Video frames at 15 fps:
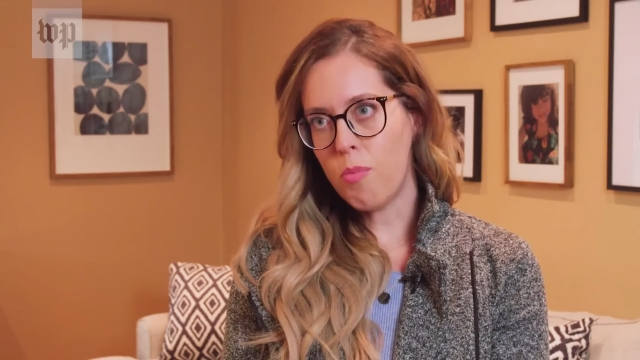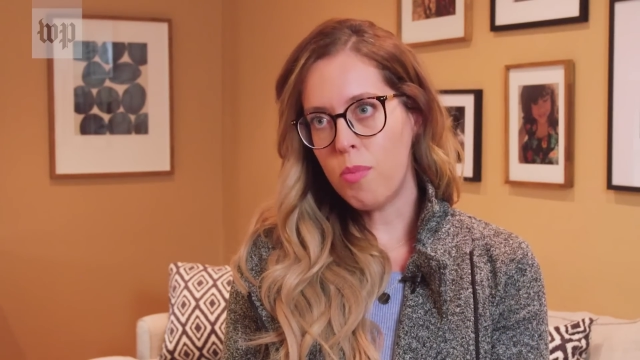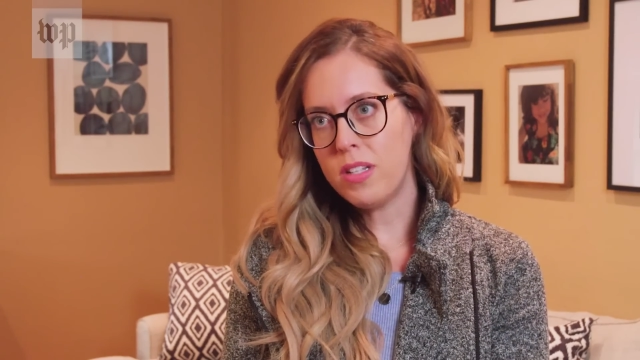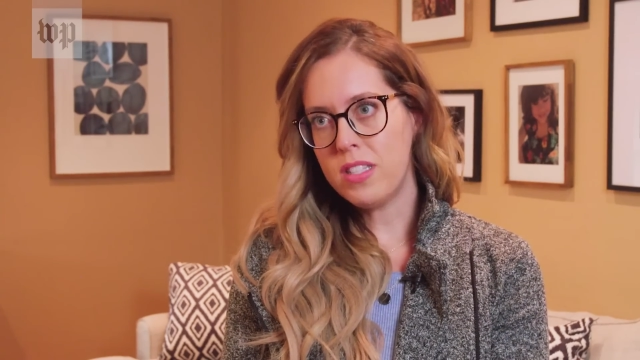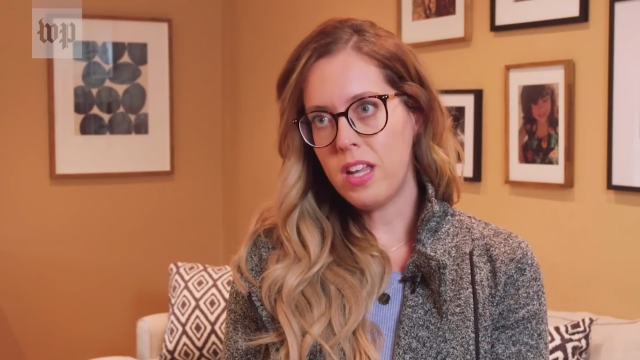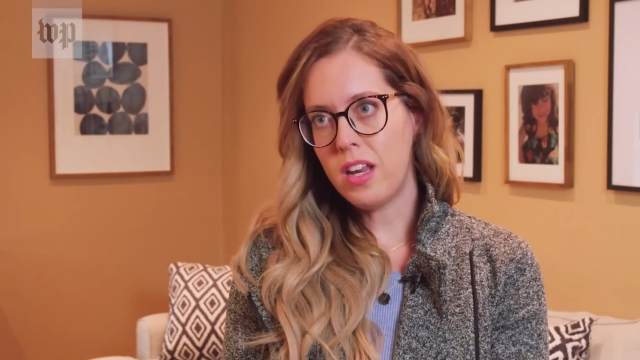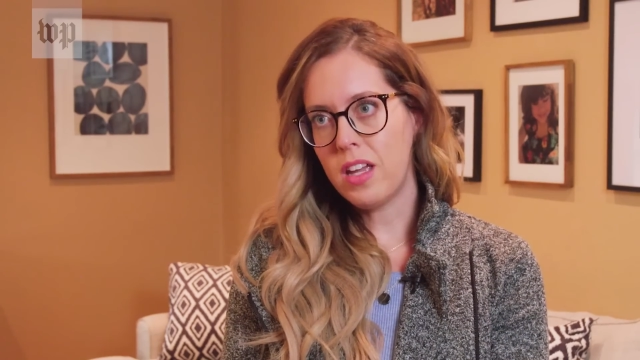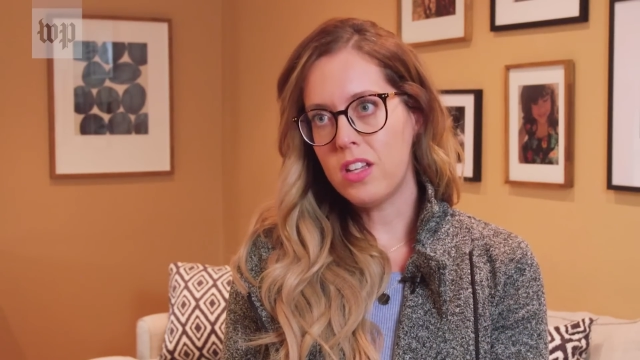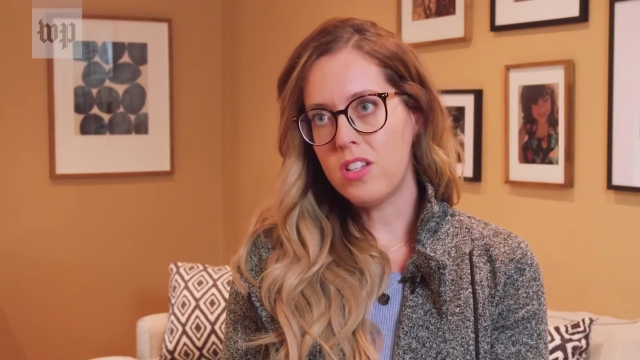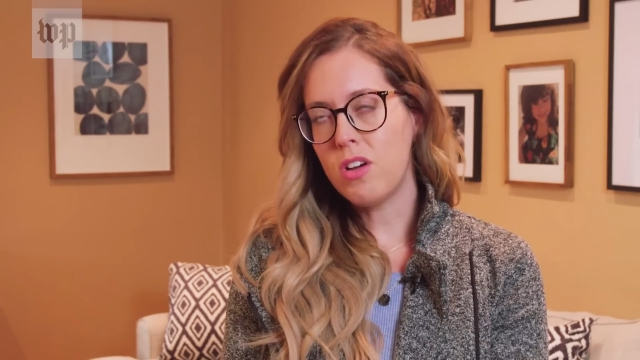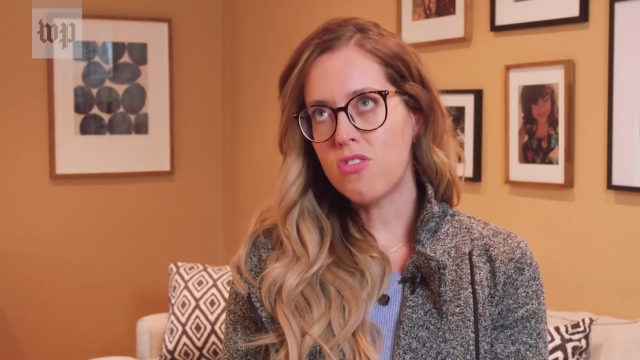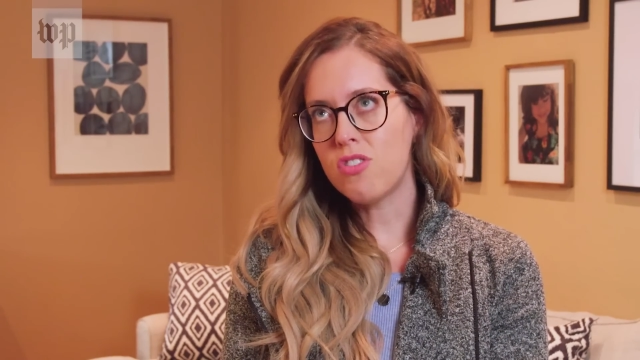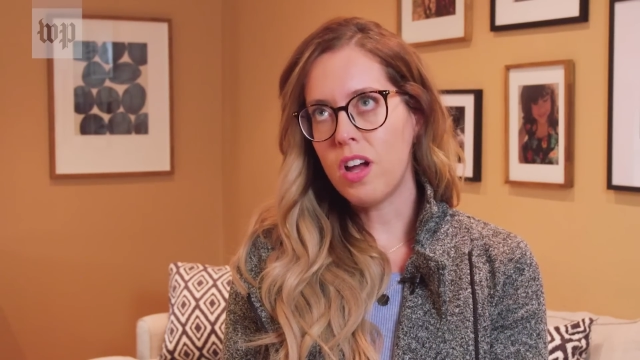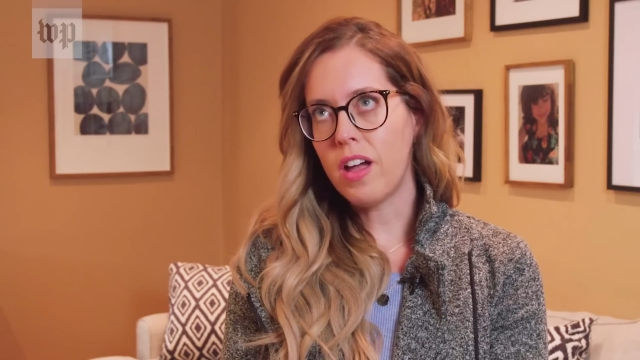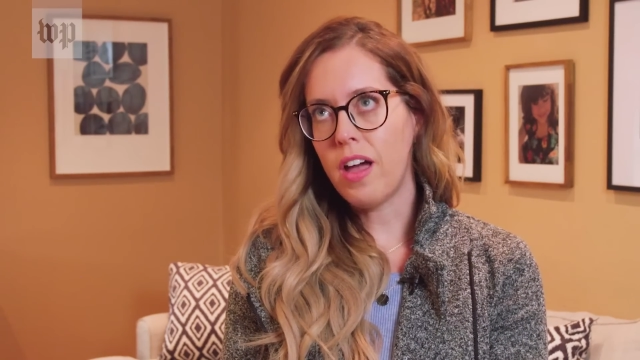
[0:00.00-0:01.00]
But sending a tow
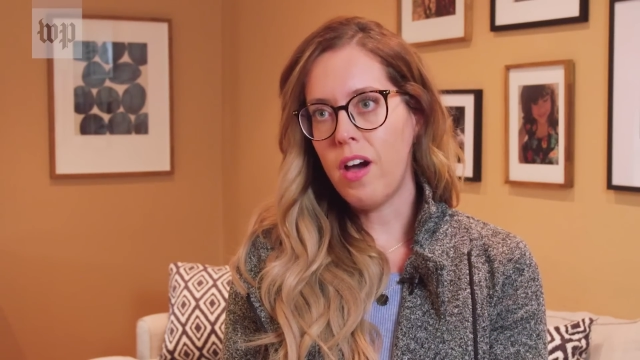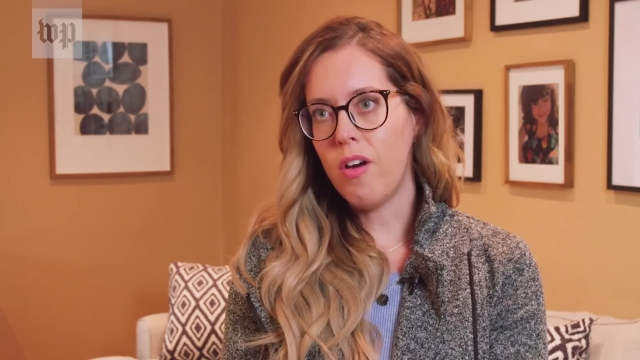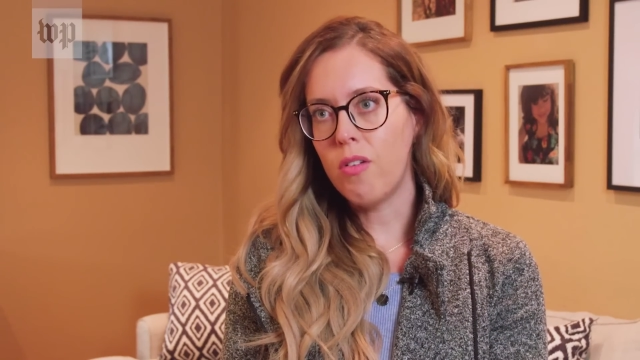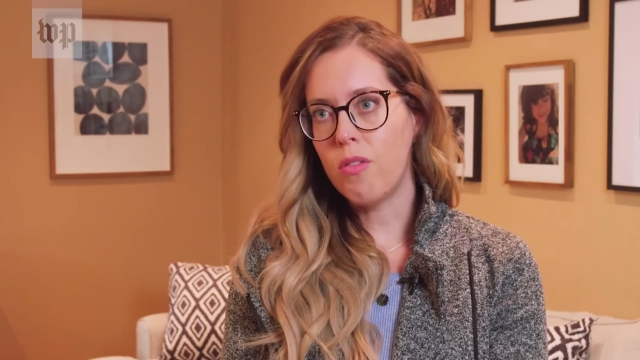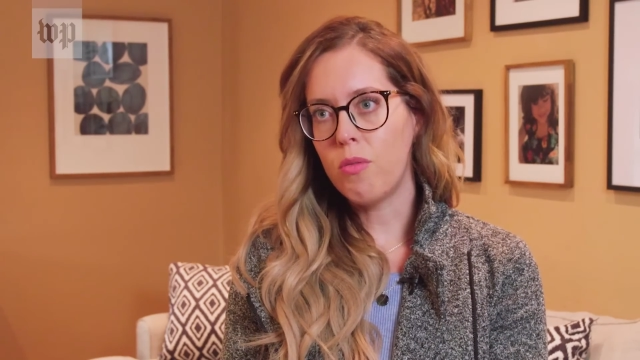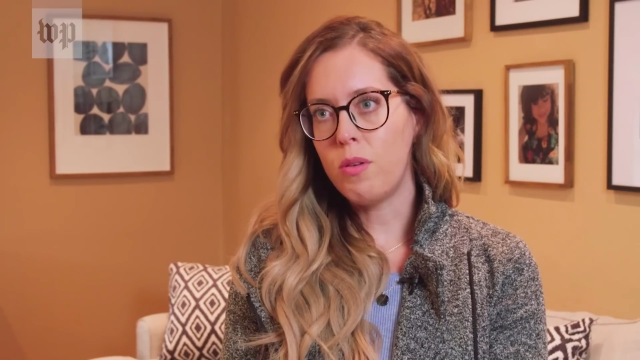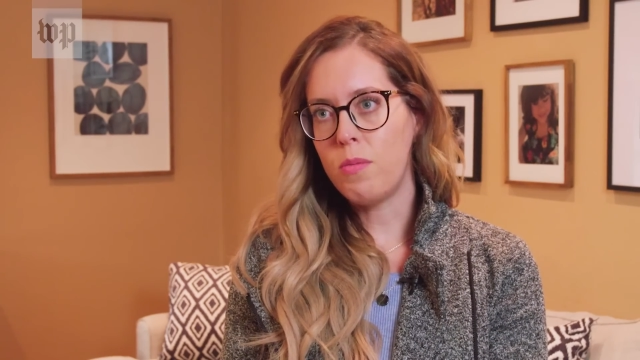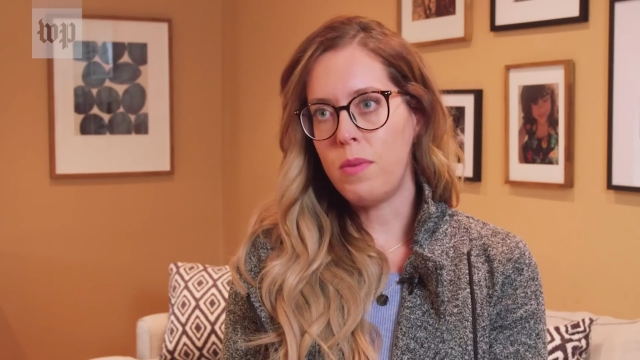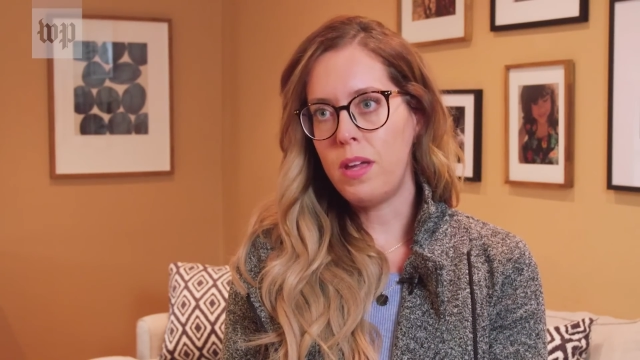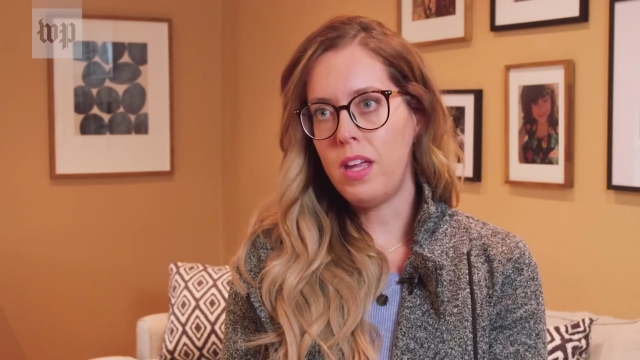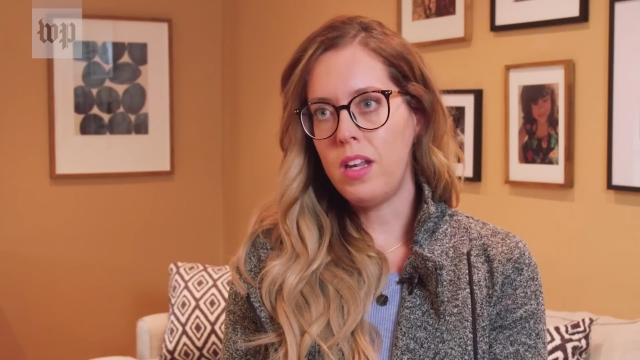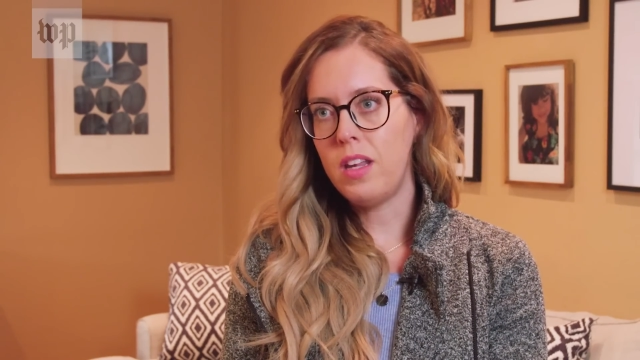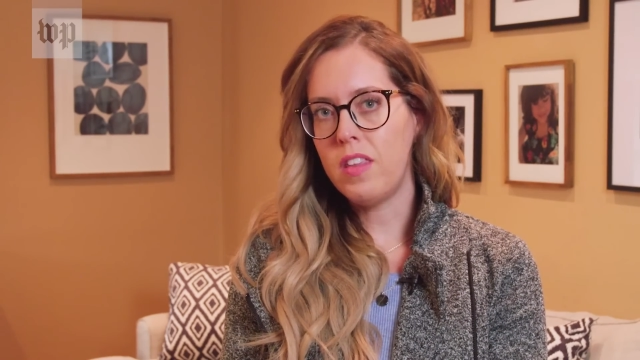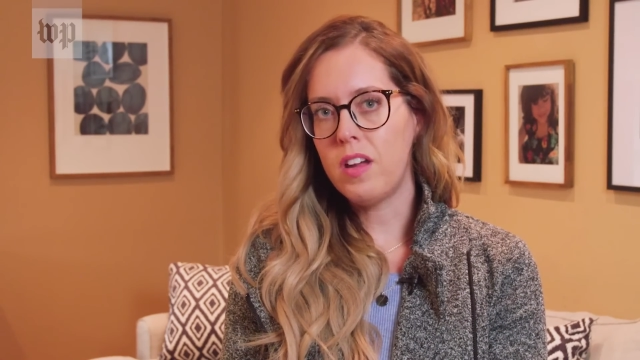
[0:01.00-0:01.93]
truck out would mean